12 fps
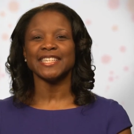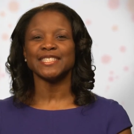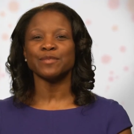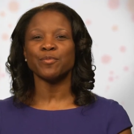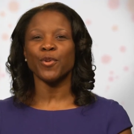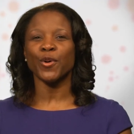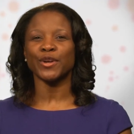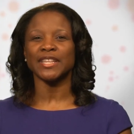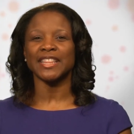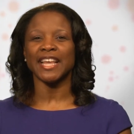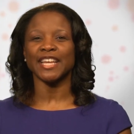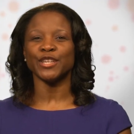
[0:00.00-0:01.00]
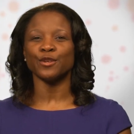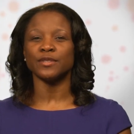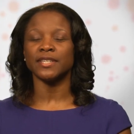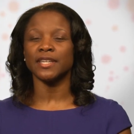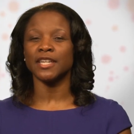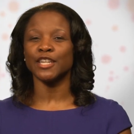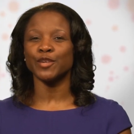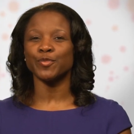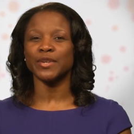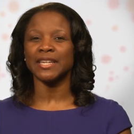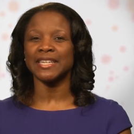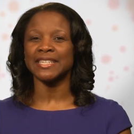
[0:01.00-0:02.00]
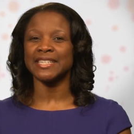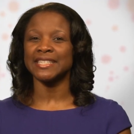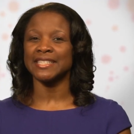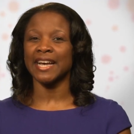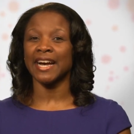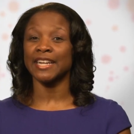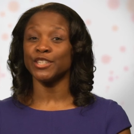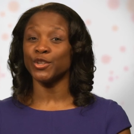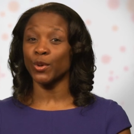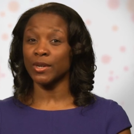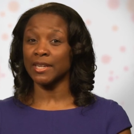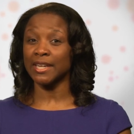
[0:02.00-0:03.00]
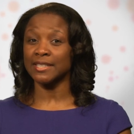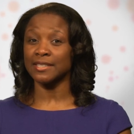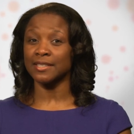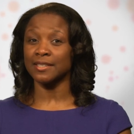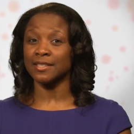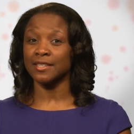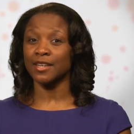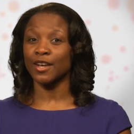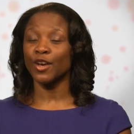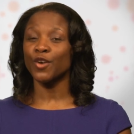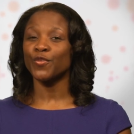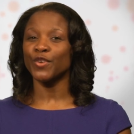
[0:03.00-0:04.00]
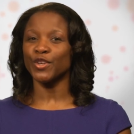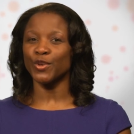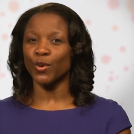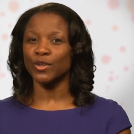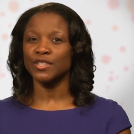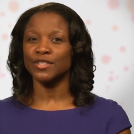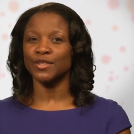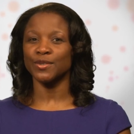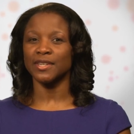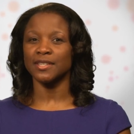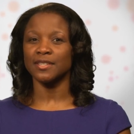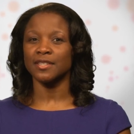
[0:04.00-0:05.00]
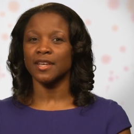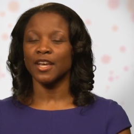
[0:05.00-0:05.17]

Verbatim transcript: is important that you deliberately design your lessons for your students